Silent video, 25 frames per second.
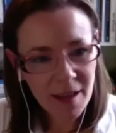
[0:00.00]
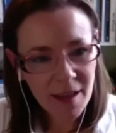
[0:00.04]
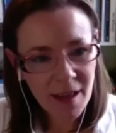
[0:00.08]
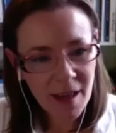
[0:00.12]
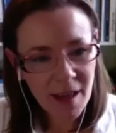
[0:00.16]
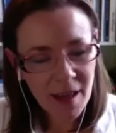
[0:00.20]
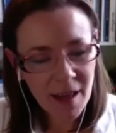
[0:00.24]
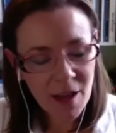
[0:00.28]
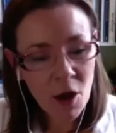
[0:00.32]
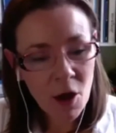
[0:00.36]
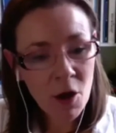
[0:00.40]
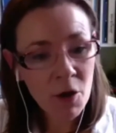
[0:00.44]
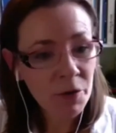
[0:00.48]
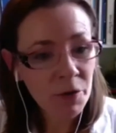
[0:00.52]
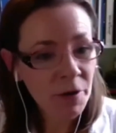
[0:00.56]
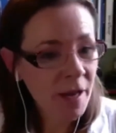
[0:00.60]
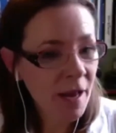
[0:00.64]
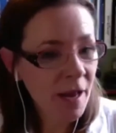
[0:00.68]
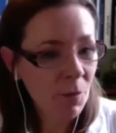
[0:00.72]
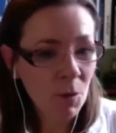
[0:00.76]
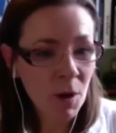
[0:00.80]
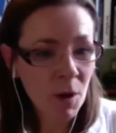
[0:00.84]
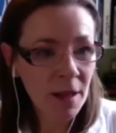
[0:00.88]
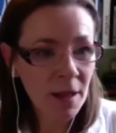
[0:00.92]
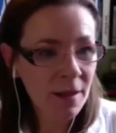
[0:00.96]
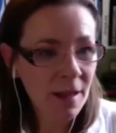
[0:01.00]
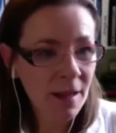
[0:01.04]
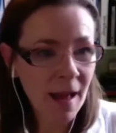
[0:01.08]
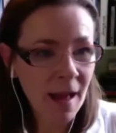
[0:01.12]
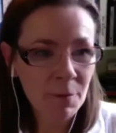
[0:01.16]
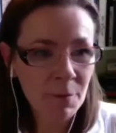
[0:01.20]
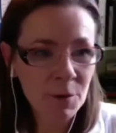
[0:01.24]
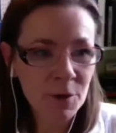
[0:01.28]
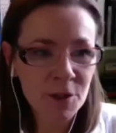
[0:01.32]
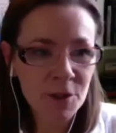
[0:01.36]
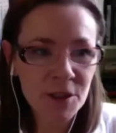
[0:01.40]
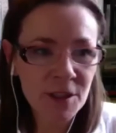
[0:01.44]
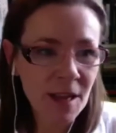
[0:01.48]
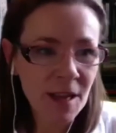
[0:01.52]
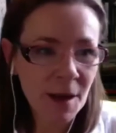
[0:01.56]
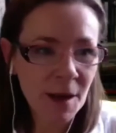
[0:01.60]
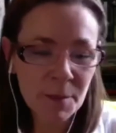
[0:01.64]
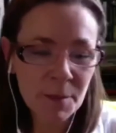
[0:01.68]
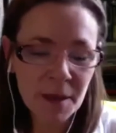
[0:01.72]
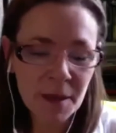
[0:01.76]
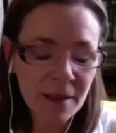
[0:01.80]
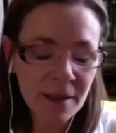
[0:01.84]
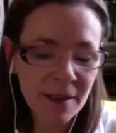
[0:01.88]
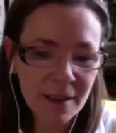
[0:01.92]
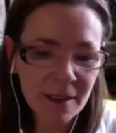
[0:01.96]
Okay. Well,
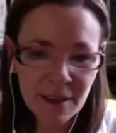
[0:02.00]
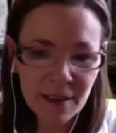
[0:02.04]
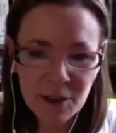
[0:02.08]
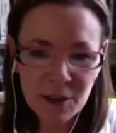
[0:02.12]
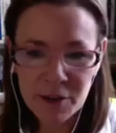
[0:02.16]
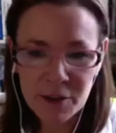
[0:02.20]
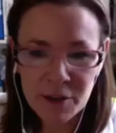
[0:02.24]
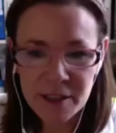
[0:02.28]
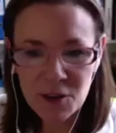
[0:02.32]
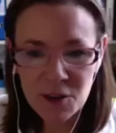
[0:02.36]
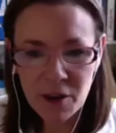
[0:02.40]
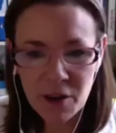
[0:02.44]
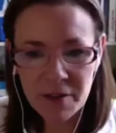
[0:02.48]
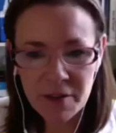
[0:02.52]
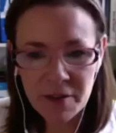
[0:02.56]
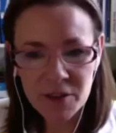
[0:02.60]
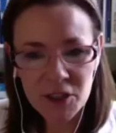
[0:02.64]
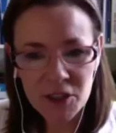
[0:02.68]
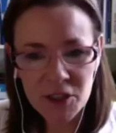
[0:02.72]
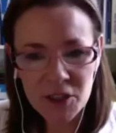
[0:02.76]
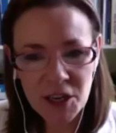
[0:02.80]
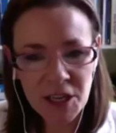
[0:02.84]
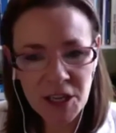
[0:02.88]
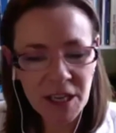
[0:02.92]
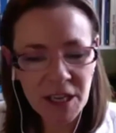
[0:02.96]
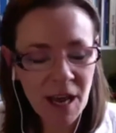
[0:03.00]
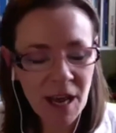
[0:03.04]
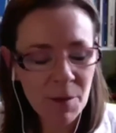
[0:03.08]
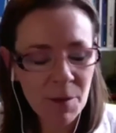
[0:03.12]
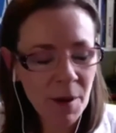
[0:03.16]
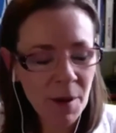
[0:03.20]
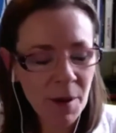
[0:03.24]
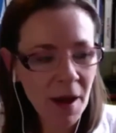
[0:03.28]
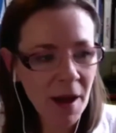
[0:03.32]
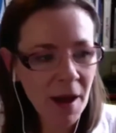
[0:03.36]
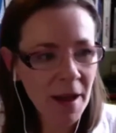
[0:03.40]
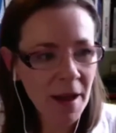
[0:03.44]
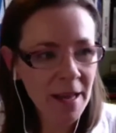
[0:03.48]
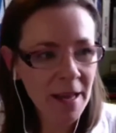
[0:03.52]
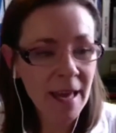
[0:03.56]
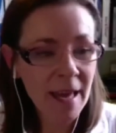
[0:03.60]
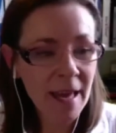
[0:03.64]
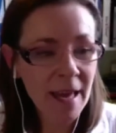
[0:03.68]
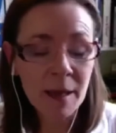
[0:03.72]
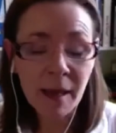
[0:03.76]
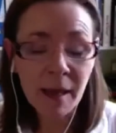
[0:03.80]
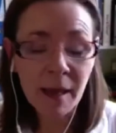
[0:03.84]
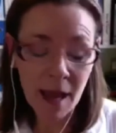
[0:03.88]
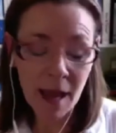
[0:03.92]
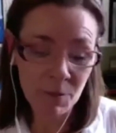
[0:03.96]
he's not even done it yet, but he
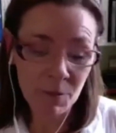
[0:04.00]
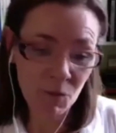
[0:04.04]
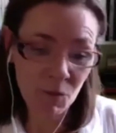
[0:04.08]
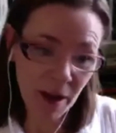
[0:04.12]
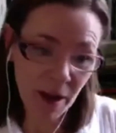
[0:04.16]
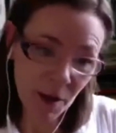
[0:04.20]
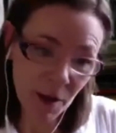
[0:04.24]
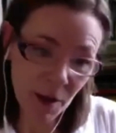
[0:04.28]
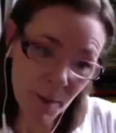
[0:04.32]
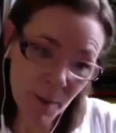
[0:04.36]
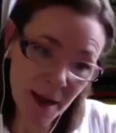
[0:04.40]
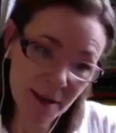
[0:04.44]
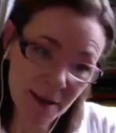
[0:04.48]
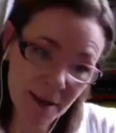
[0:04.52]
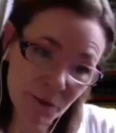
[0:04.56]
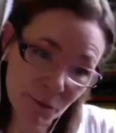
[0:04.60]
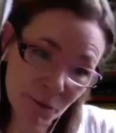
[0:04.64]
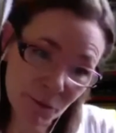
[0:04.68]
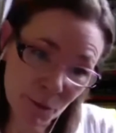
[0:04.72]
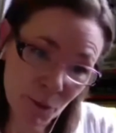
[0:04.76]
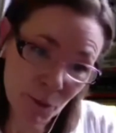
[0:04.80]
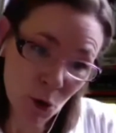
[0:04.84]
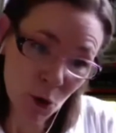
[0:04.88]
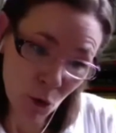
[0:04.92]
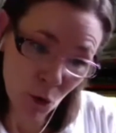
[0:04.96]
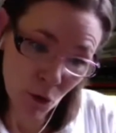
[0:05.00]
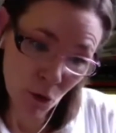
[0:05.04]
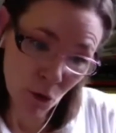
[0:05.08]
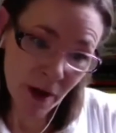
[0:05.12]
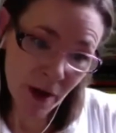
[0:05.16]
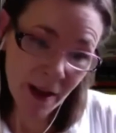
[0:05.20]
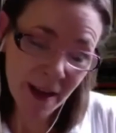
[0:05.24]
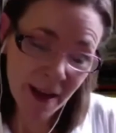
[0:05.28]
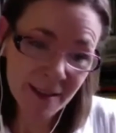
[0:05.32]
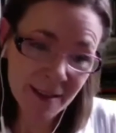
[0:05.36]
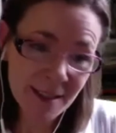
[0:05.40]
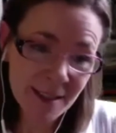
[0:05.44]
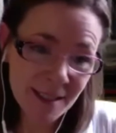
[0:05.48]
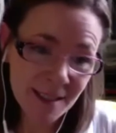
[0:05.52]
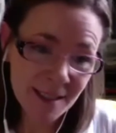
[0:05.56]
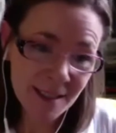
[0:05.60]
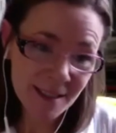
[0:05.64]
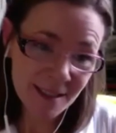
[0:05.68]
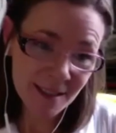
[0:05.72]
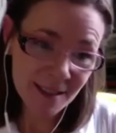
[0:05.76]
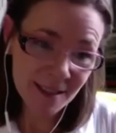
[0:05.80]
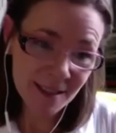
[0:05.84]
came recommended from Laura, Andy's